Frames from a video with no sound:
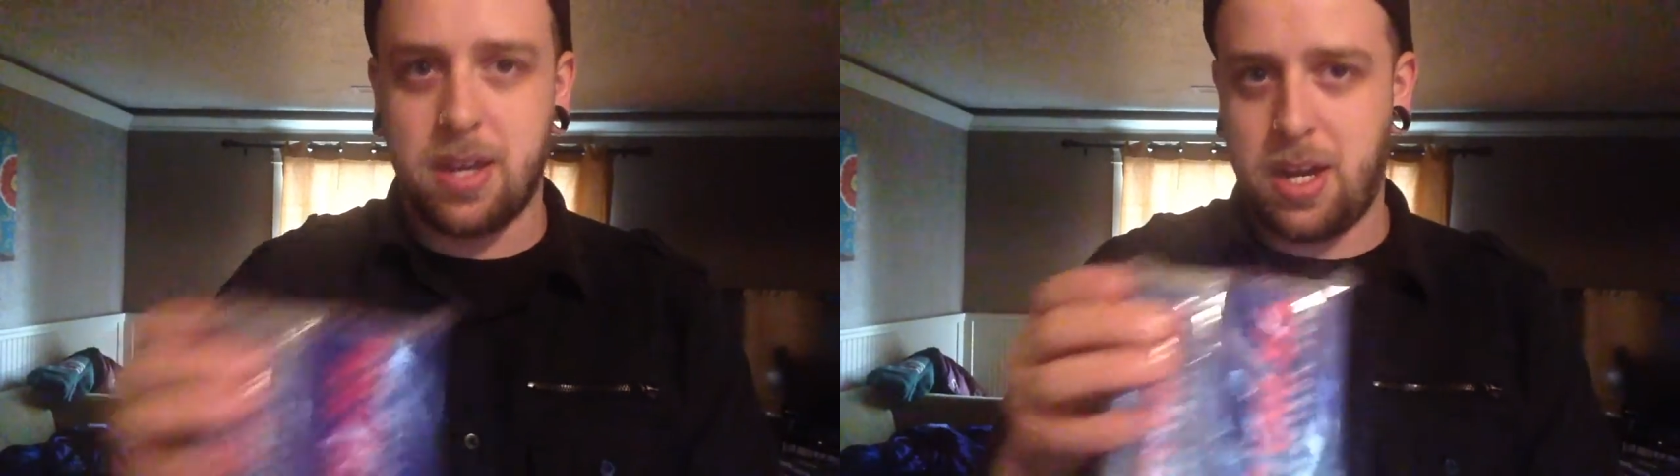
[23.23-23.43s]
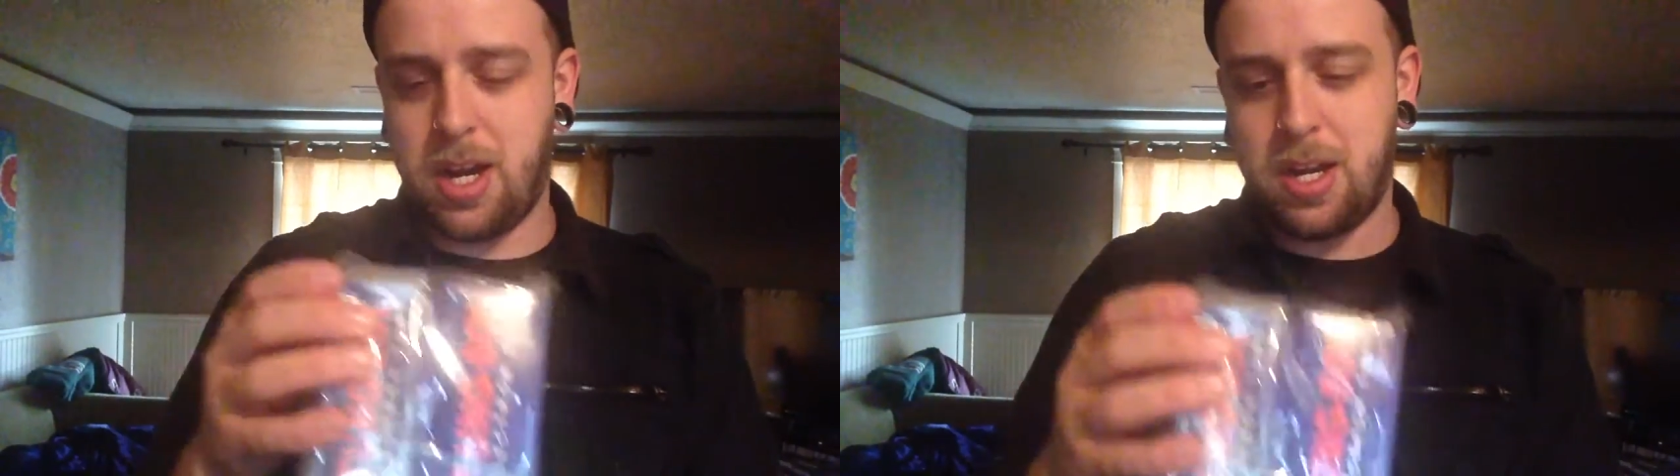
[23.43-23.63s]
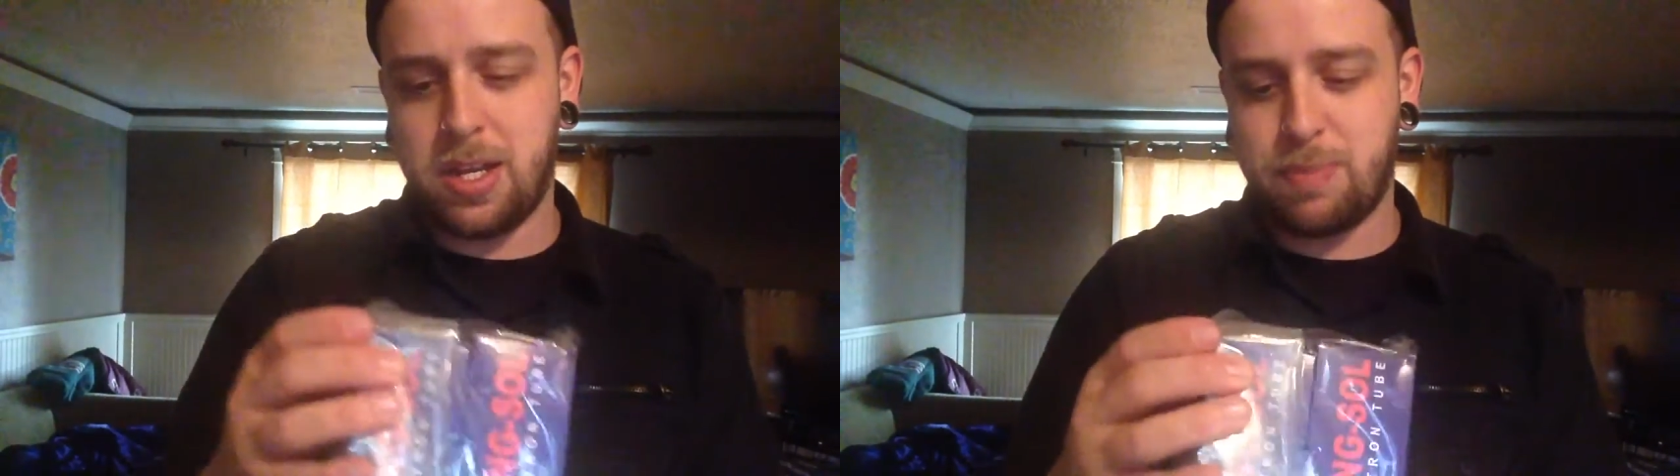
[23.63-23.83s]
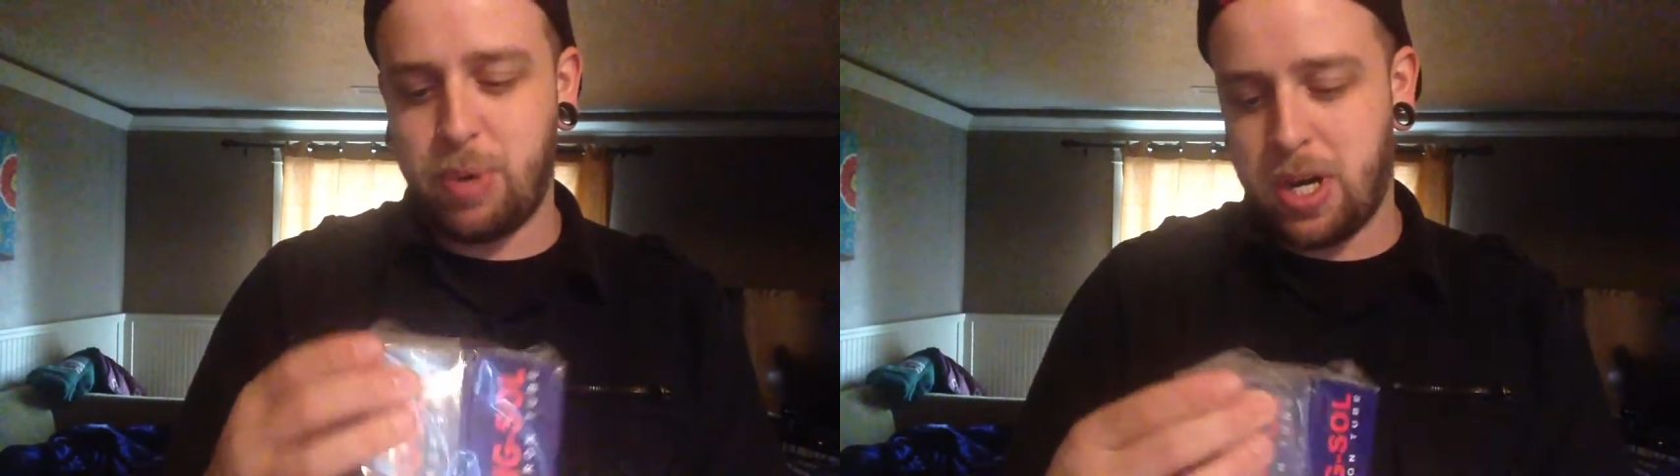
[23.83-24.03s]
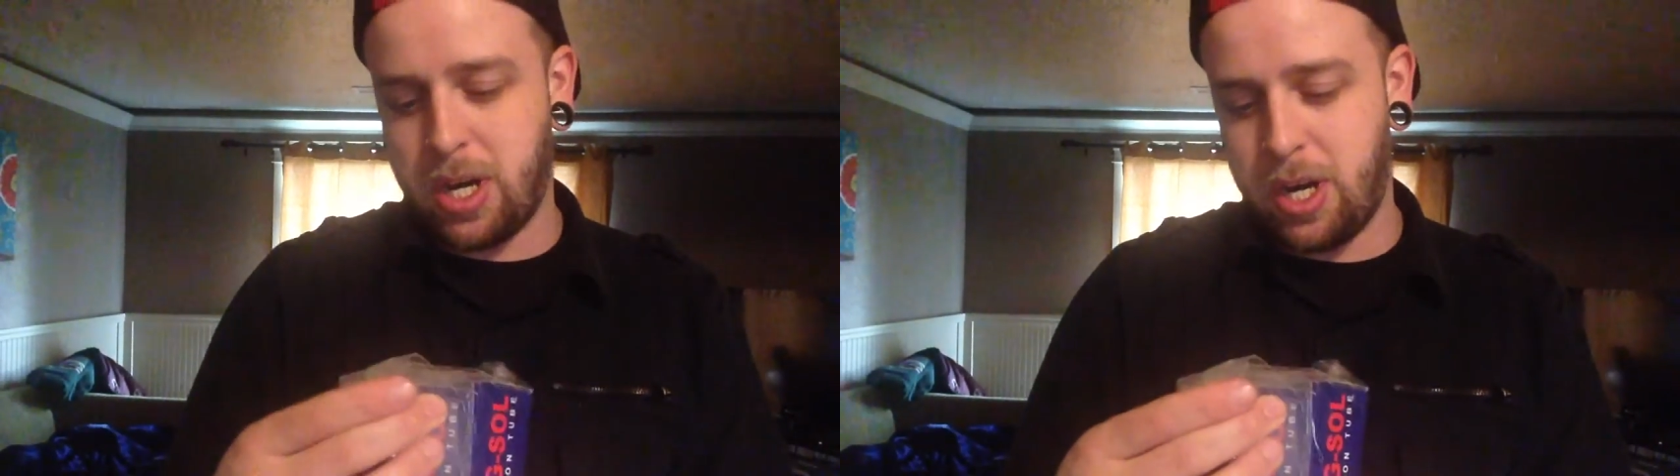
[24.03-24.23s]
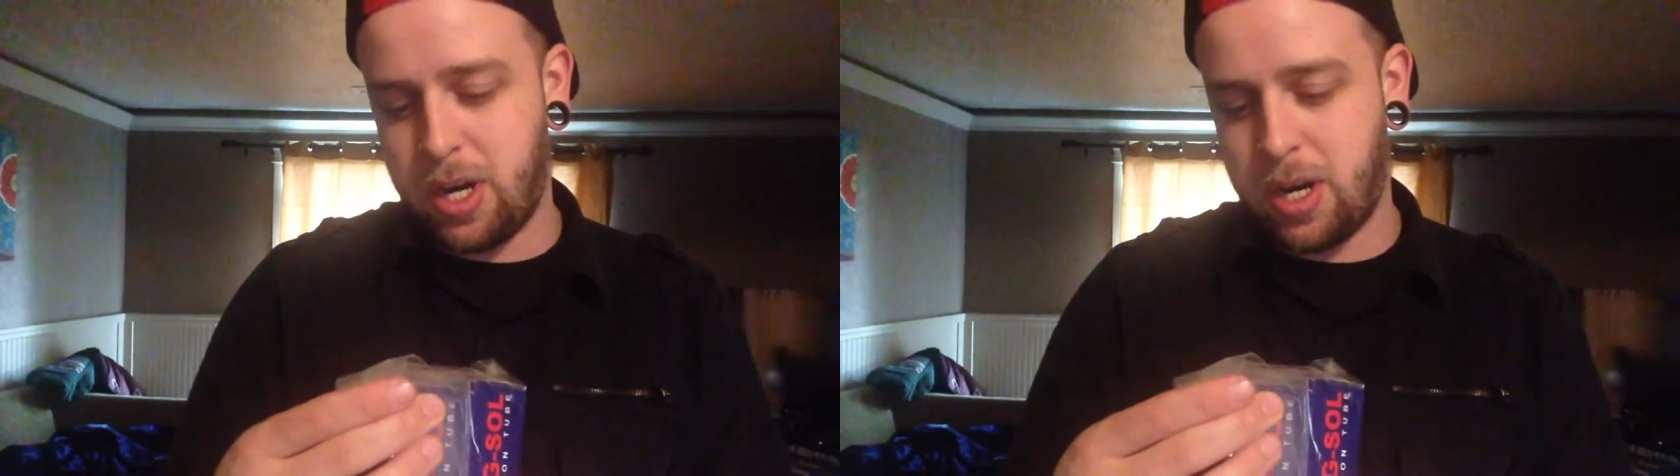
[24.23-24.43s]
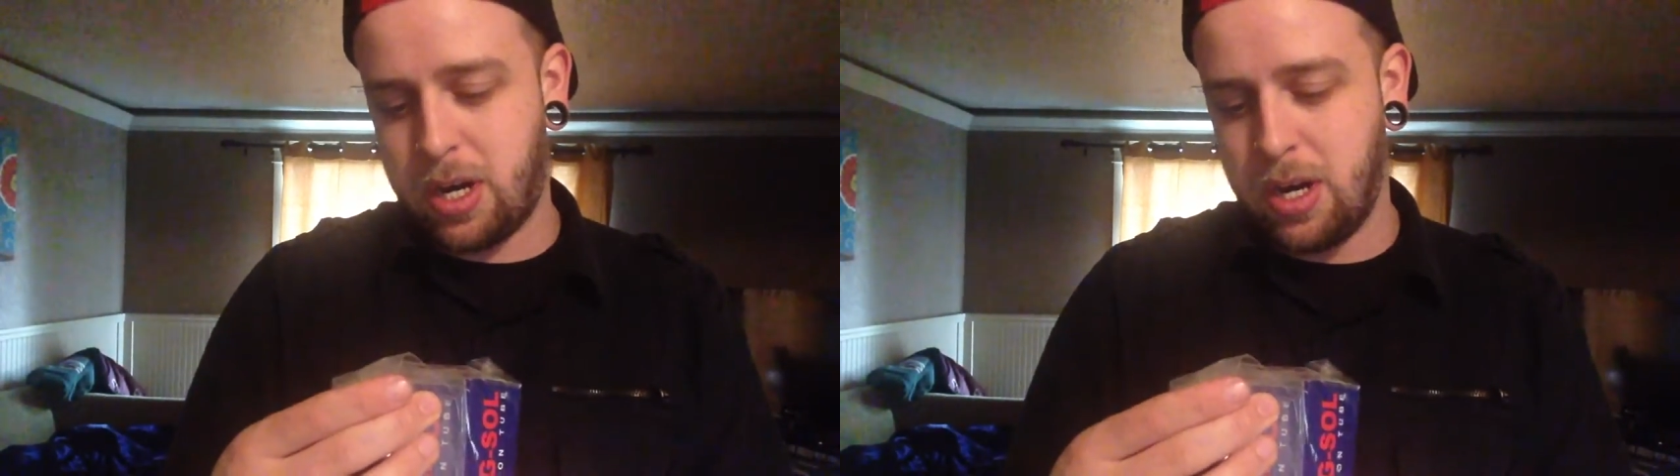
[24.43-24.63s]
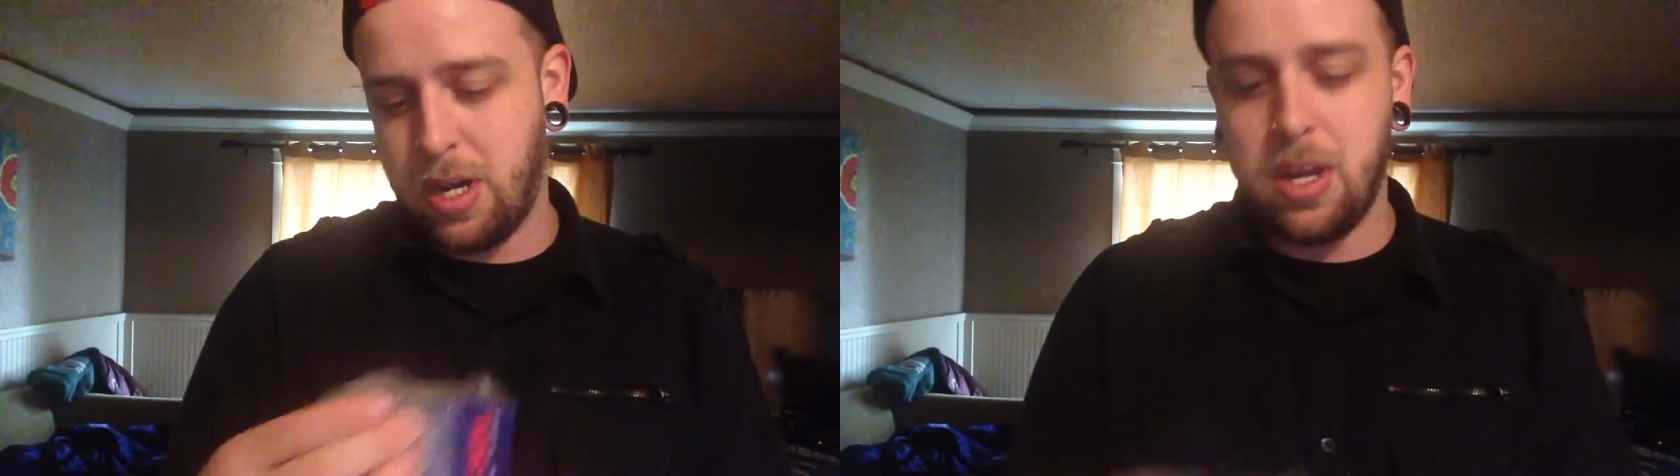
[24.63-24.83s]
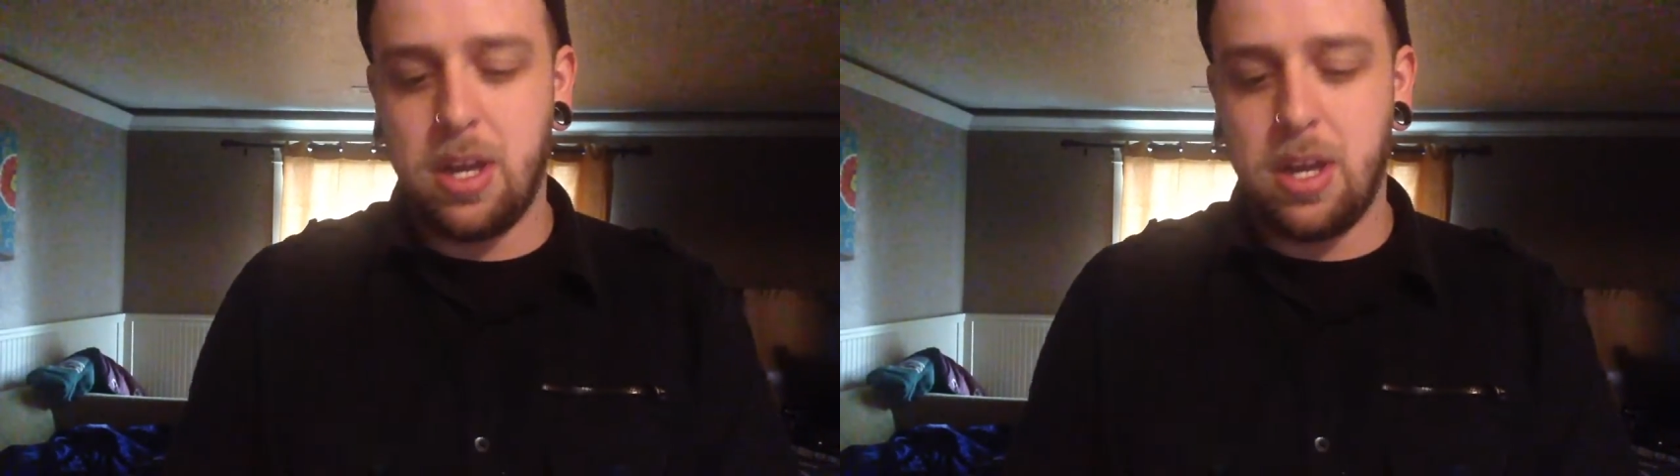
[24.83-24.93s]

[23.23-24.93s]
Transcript: and this pair here